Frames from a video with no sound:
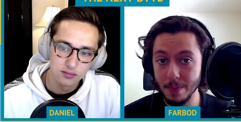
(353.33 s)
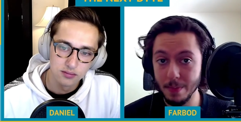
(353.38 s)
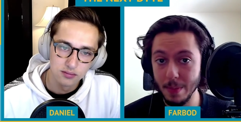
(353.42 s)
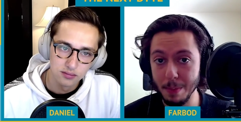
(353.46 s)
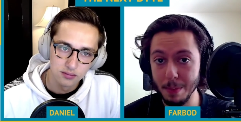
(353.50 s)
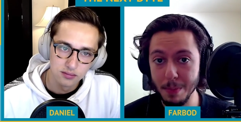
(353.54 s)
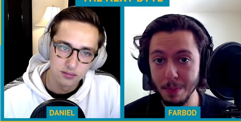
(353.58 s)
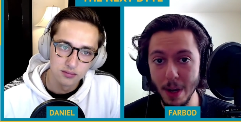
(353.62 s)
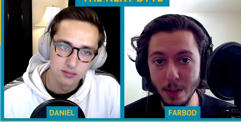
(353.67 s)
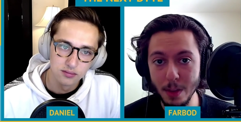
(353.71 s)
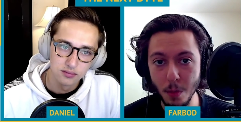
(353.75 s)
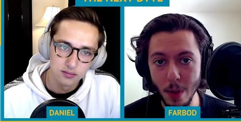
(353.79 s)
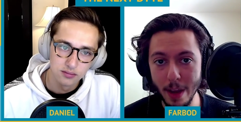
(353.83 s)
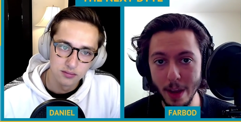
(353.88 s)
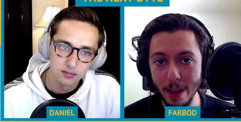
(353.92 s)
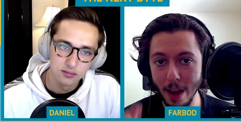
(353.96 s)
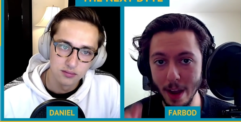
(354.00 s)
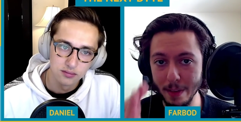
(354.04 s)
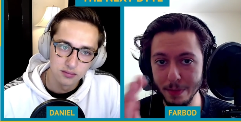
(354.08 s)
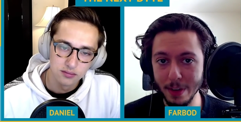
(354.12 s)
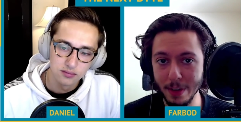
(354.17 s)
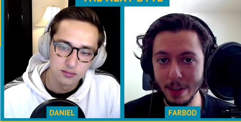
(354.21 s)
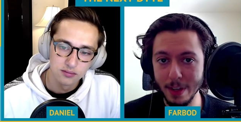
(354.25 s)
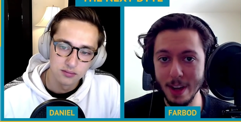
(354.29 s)
Speaker 1: And by the way,
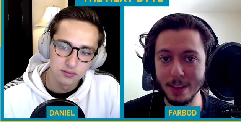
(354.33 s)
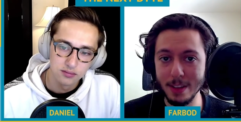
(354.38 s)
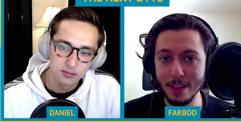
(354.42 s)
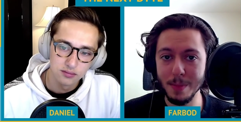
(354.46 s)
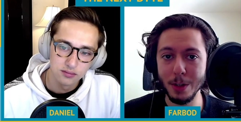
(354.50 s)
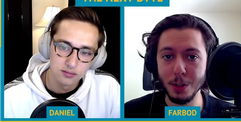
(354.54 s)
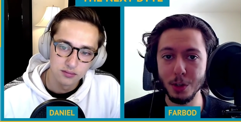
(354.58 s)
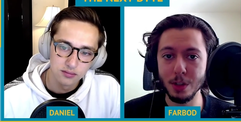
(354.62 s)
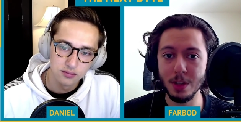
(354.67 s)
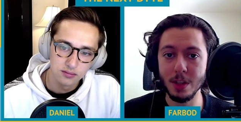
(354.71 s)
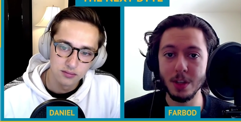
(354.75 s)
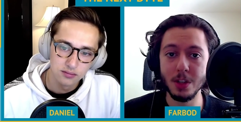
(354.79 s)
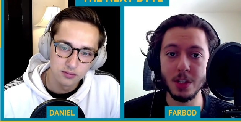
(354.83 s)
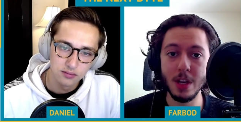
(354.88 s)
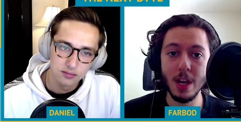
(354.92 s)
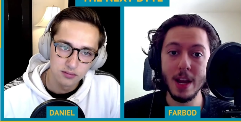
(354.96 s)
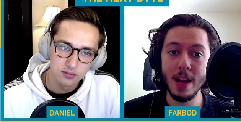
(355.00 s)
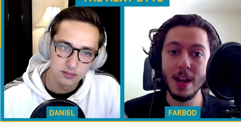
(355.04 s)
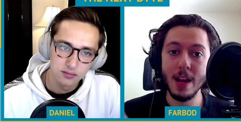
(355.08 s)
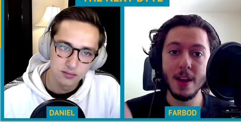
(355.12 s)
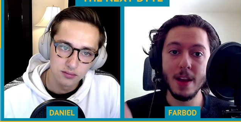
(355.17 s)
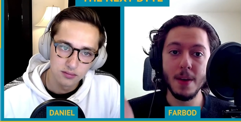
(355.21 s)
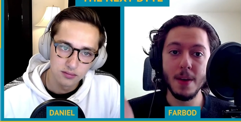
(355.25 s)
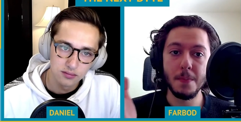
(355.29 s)
I forgot to mention this
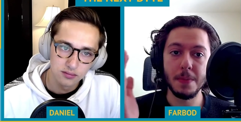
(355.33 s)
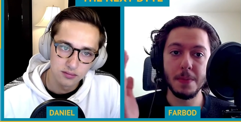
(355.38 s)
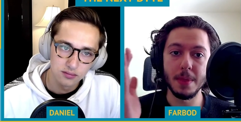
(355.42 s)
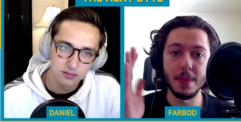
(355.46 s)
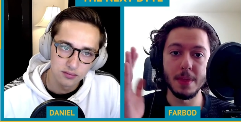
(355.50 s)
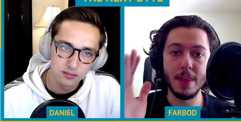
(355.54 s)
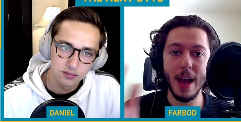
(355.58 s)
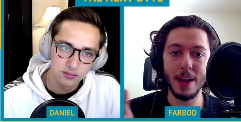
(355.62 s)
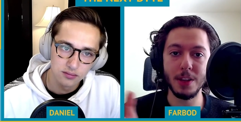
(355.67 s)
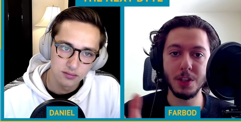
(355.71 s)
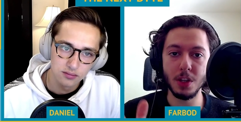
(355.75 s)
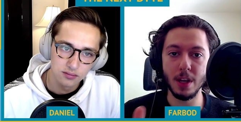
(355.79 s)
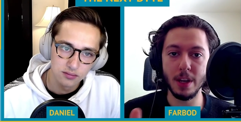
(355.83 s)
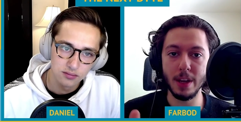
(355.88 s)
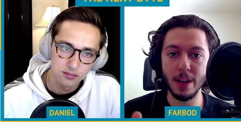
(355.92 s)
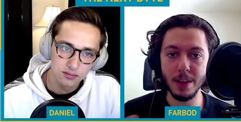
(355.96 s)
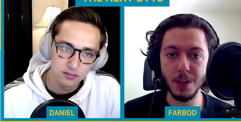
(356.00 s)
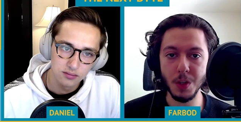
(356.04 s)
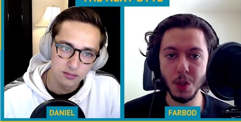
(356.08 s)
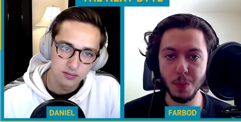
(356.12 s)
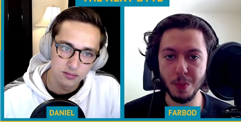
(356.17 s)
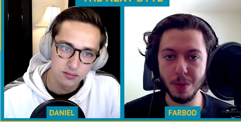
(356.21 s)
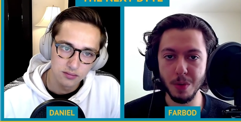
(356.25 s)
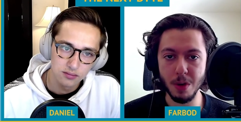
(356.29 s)
NASA
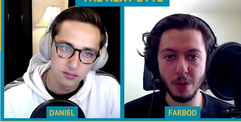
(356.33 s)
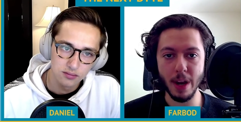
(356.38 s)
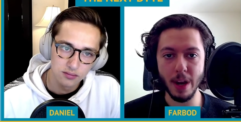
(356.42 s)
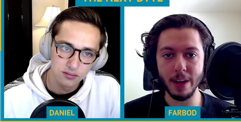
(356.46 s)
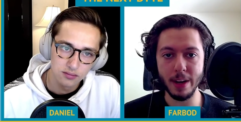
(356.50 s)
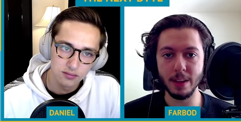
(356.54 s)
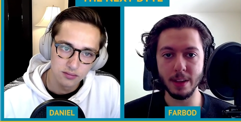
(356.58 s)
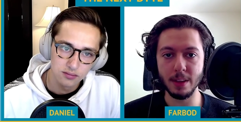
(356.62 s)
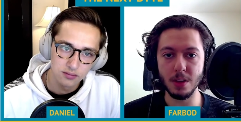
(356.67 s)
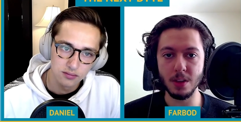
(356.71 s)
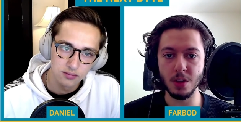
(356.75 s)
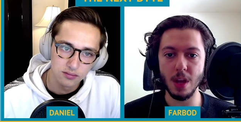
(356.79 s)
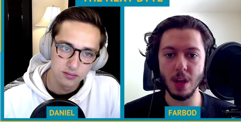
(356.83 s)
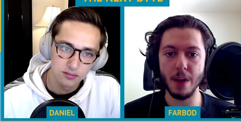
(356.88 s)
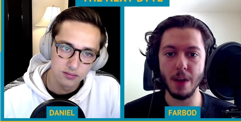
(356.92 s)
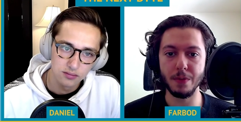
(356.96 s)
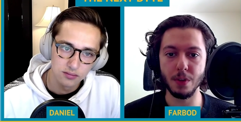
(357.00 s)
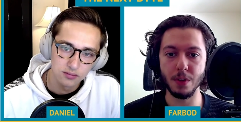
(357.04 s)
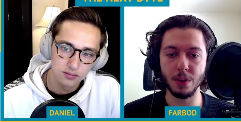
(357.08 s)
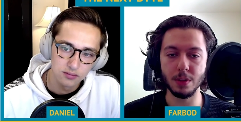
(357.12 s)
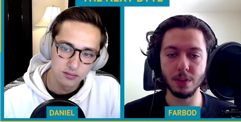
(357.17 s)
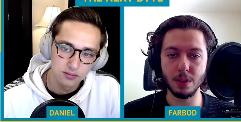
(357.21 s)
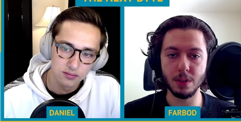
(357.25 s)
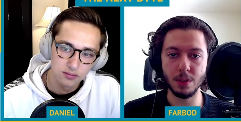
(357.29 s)
is spearheading this
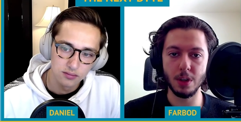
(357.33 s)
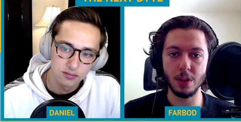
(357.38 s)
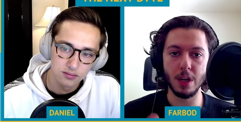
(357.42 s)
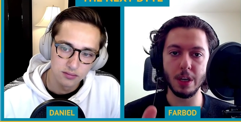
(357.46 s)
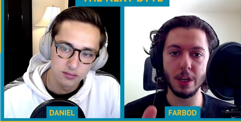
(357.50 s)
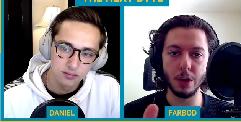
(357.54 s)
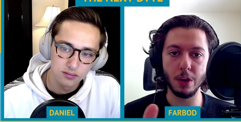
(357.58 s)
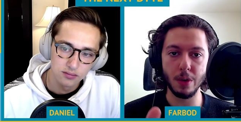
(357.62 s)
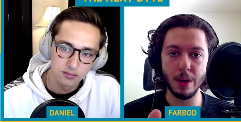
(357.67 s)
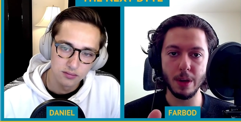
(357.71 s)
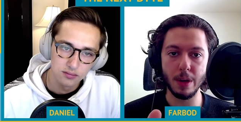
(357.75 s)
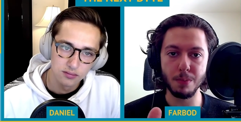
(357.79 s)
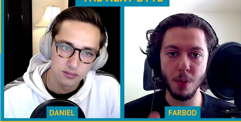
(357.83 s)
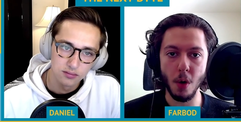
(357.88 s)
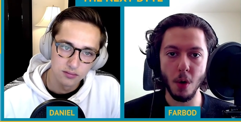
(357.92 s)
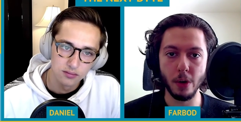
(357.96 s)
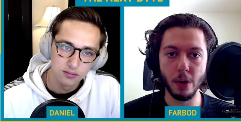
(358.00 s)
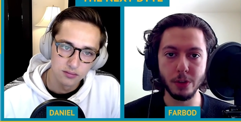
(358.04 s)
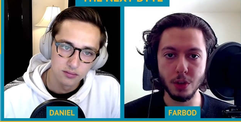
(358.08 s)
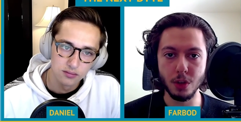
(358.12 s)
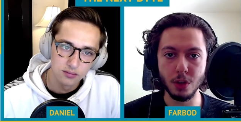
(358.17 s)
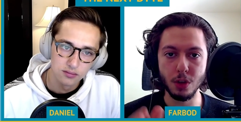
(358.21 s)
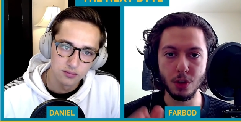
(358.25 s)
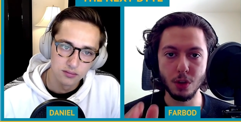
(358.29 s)
effort to integrate
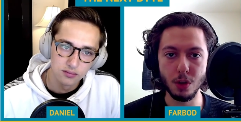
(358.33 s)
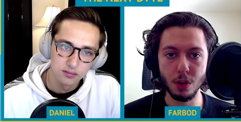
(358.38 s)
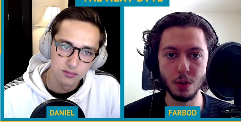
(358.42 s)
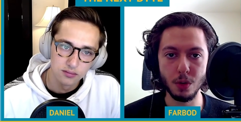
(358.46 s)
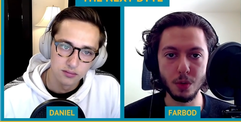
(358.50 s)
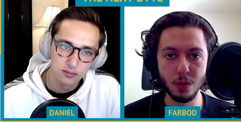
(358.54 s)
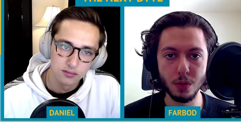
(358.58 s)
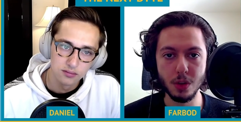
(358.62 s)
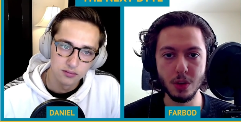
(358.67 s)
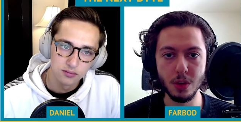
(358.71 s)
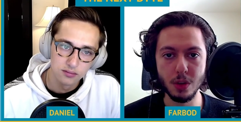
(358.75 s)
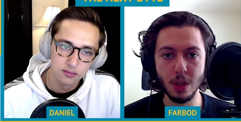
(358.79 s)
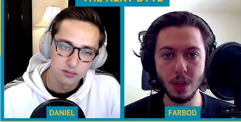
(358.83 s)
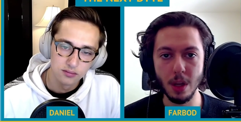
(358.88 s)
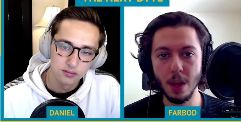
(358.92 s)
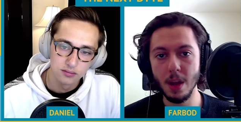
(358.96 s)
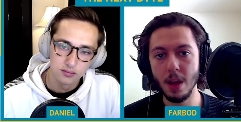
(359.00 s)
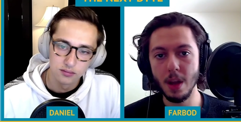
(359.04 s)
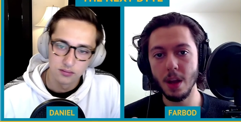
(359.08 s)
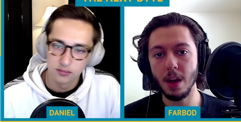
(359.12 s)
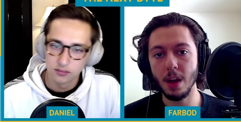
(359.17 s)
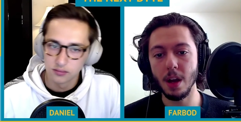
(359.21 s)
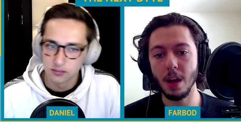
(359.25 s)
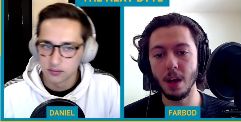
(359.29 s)
parts used.
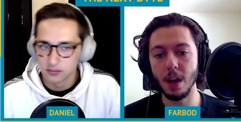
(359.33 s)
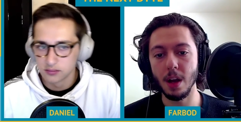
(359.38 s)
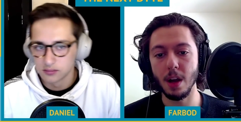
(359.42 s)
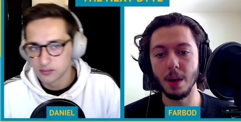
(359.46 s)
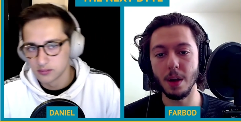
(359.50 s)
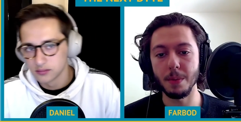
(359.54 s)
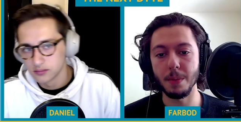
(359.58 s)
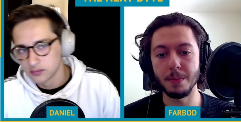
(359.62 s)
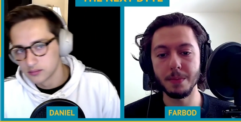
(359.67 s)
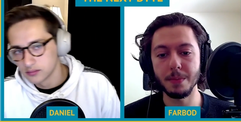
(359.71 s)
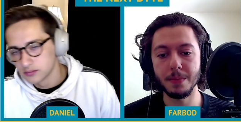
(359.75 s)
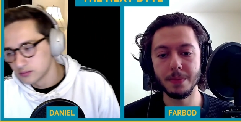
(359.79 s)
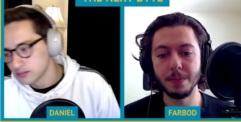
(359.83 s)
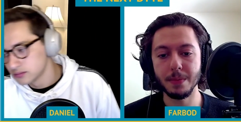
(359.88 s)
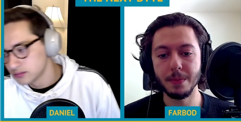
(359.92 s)
Um,